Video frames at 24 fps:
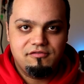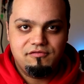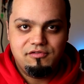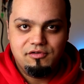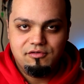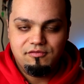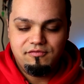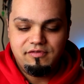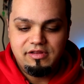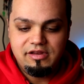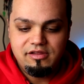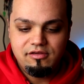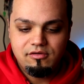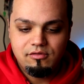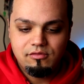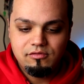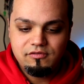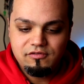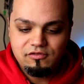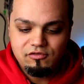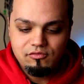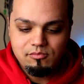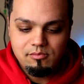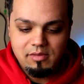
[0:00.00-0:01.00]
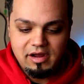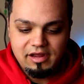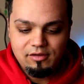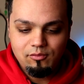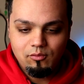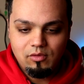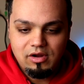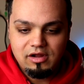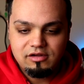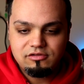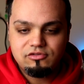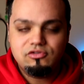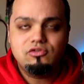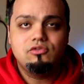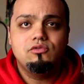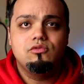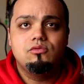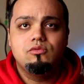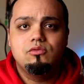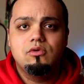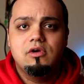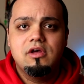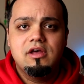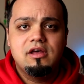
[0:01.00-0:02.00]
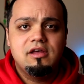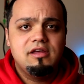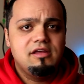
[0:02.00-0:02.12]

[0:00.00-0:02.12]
of your videos, you might want to